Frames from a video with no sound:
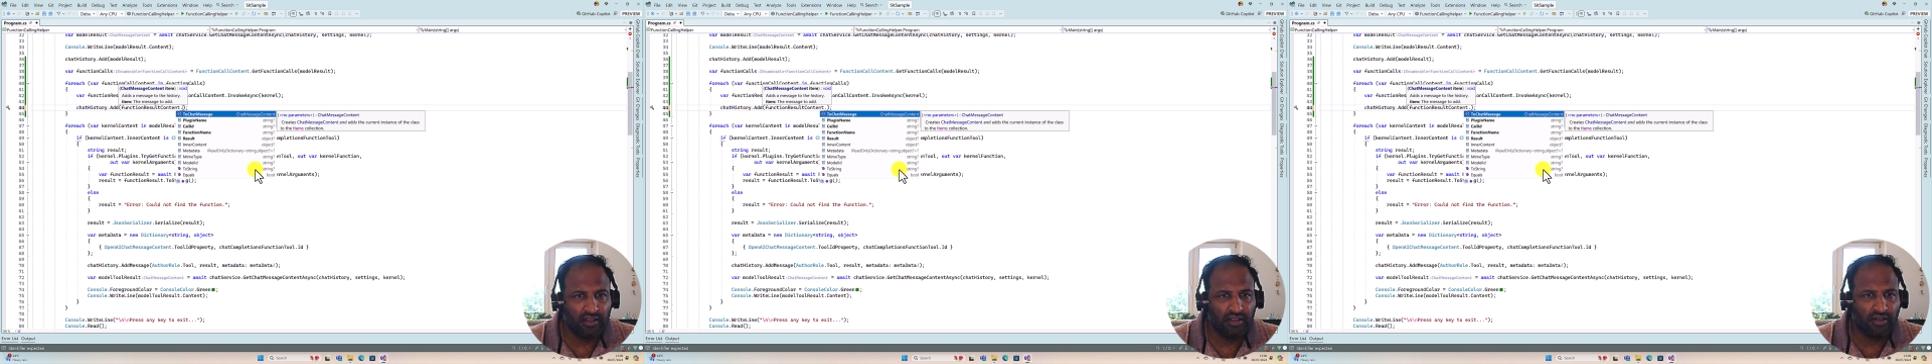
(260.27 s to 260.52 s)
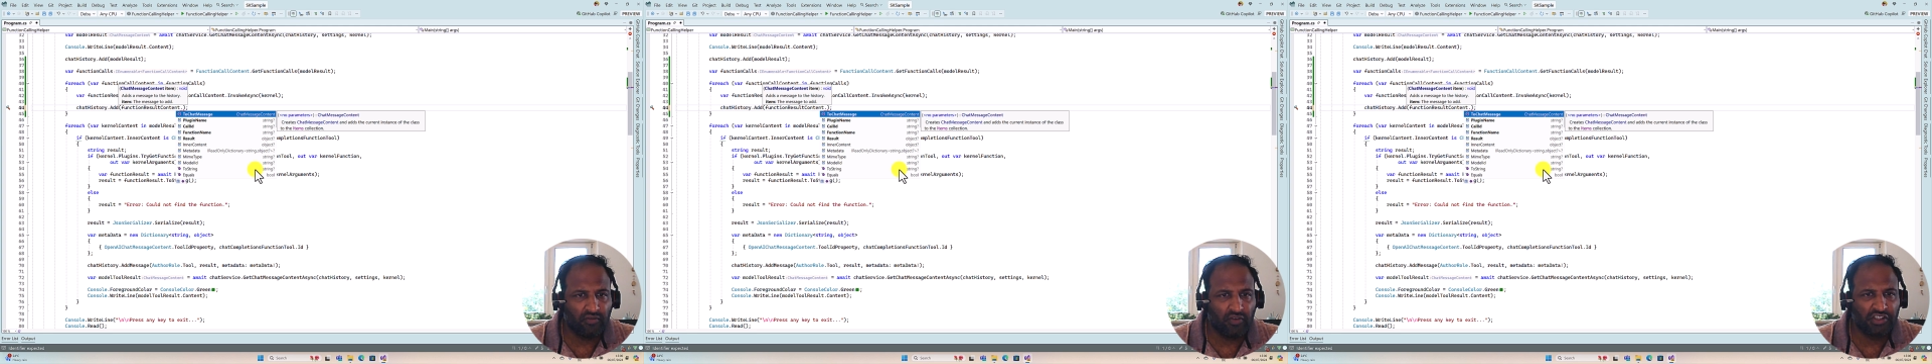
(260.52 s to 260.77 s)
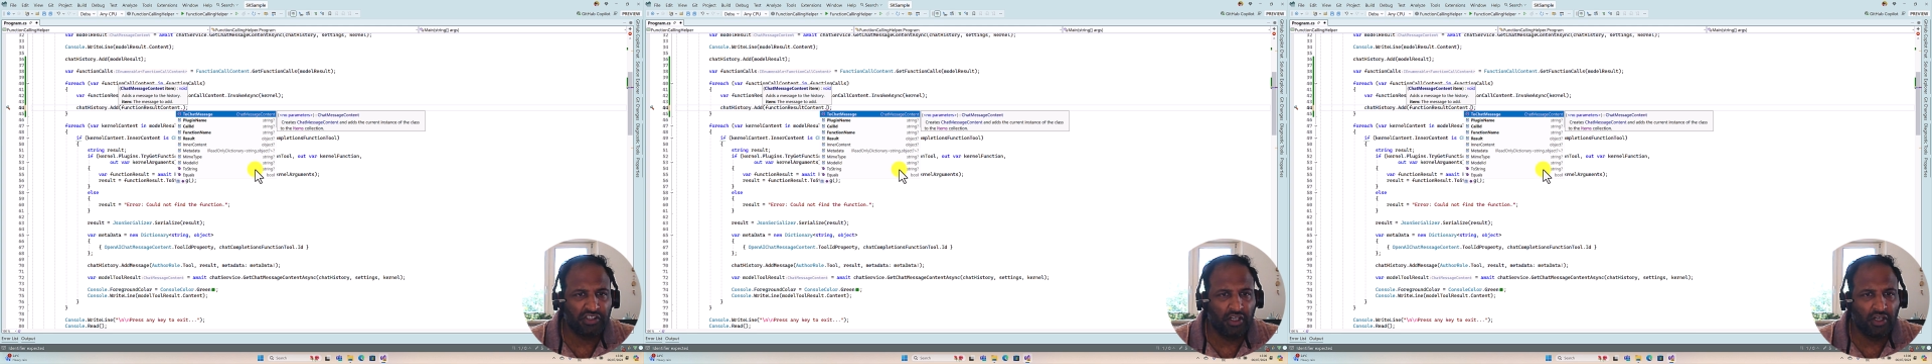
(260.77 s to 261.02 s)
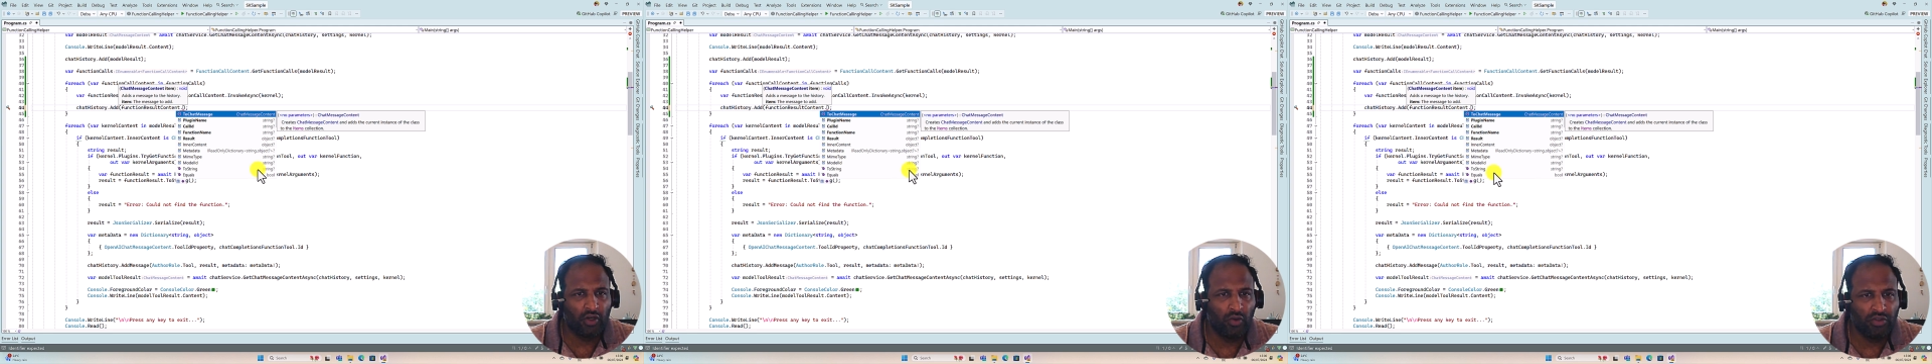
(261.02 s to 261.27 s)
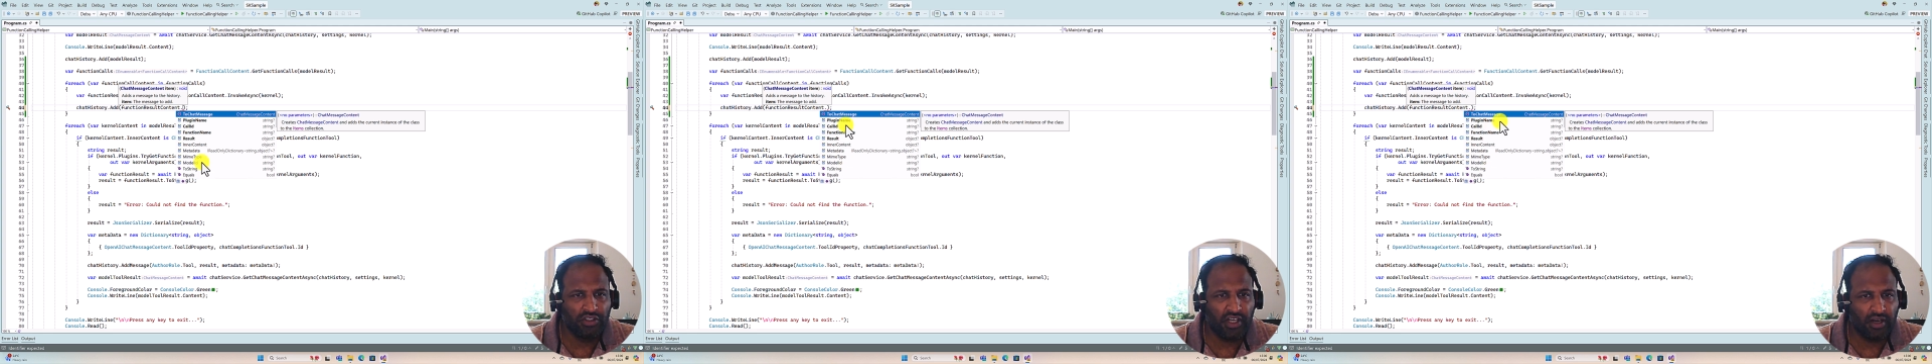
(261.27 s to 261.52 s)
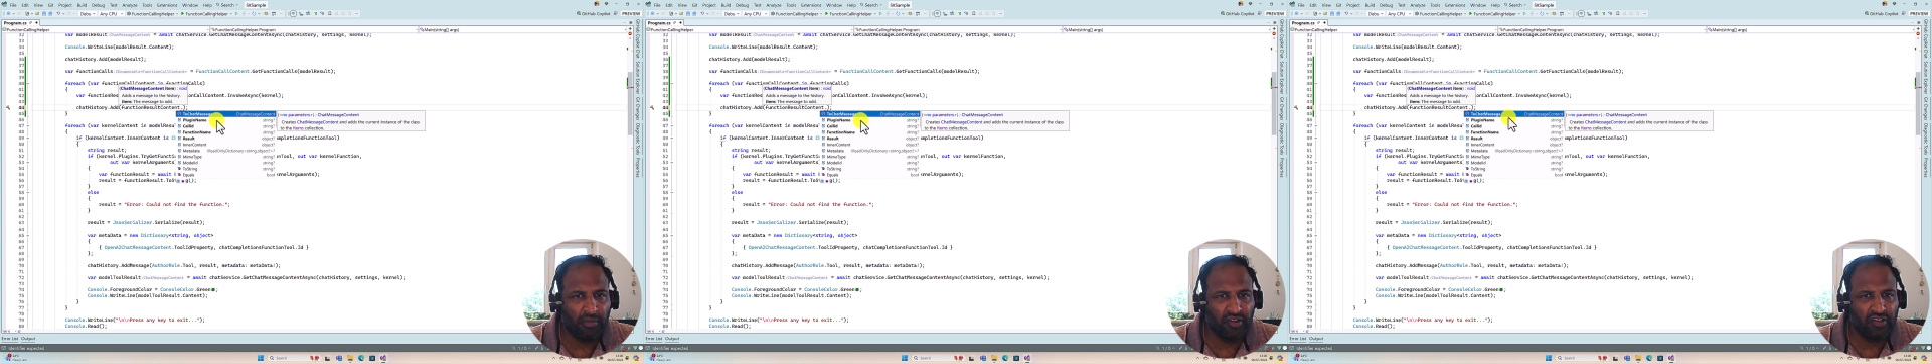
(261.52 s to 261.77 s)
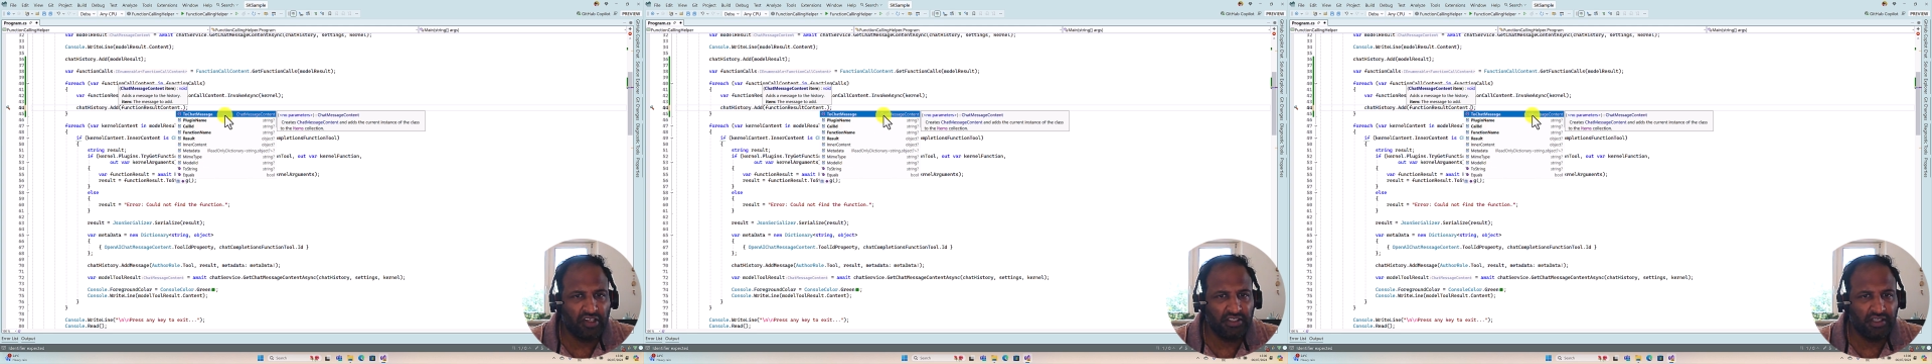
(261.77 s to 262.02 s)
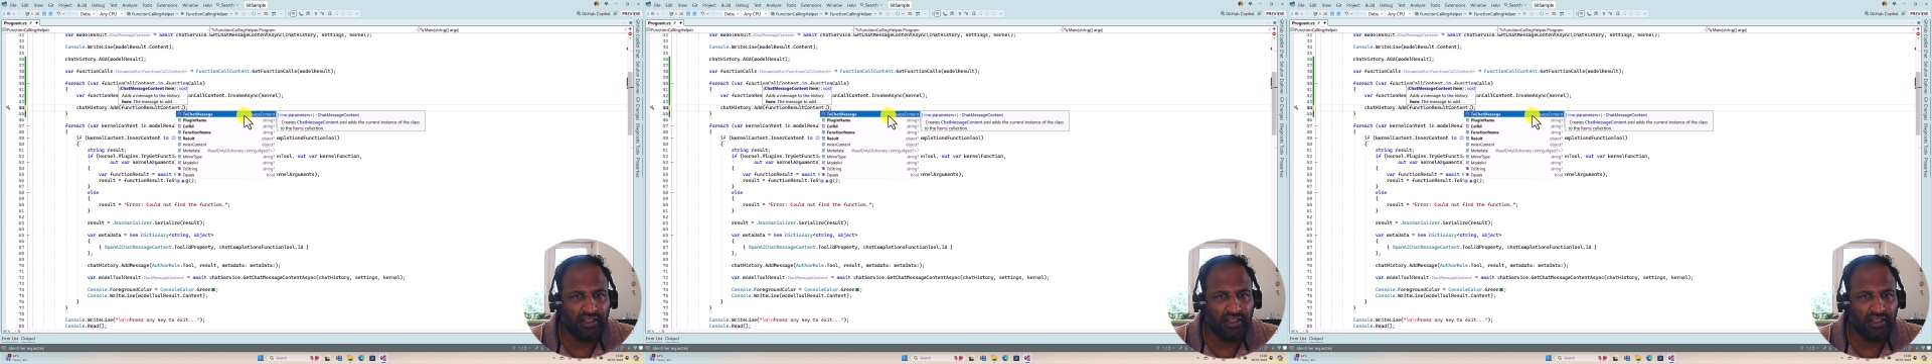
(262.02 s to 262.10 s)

the function to chat message,